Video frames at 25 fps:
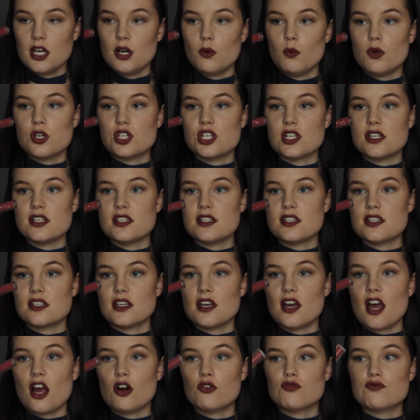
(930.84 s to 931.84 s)
which is
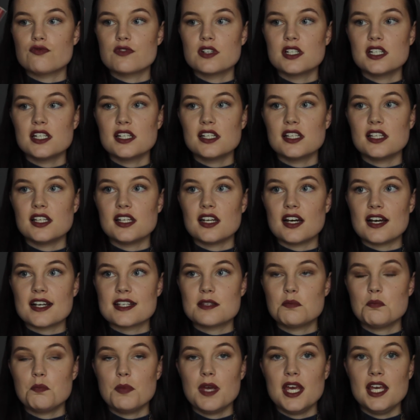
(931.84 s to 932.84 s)
a really
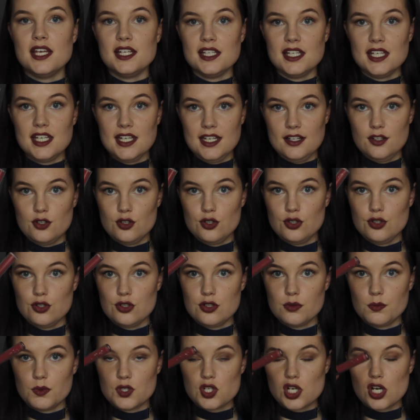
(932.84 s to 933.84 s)
nice pinky
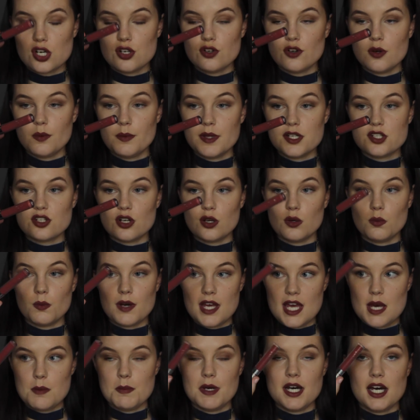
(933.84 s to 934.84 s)
nude, which I normally don't
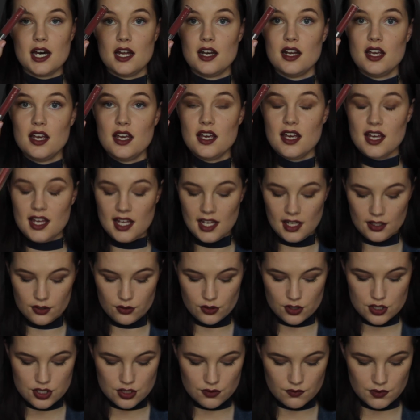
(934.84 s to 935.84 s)
wear, but it
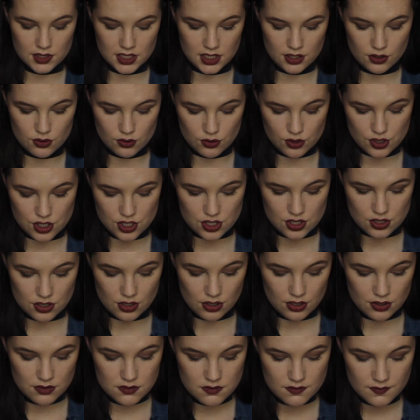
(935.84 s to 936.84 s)
looks really gorgeous
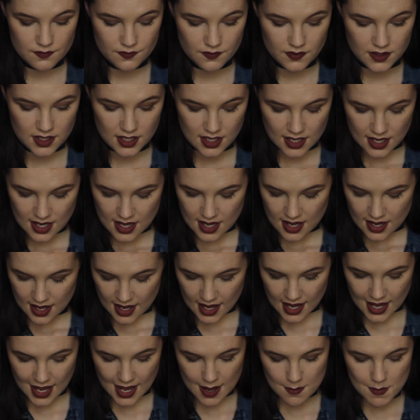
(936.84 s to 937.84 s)
on.
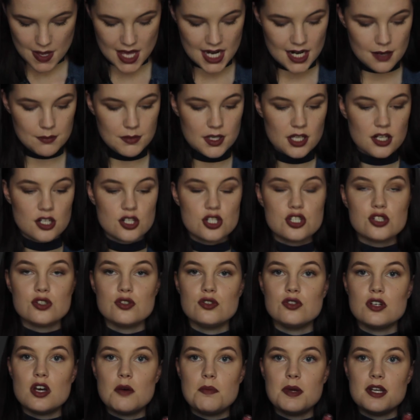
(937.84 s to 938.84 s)
And I'm going to
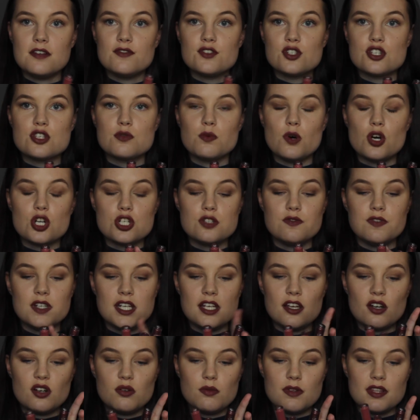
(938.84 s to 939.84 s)
do a bit of a swatch
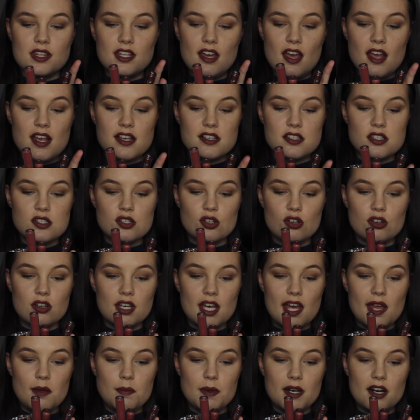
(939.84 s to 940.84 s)
video with these, so
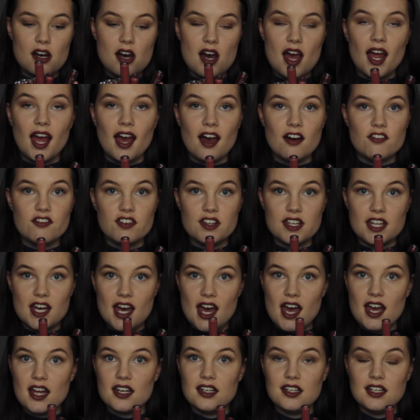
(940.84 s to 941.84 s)
keep an eye out for
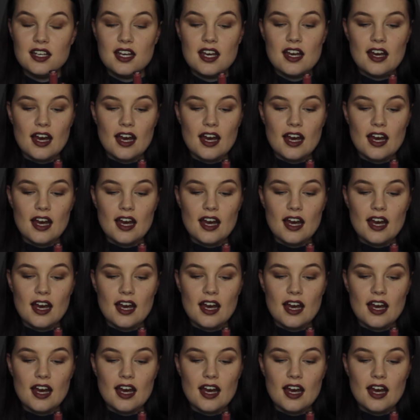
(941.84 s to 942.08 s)
that,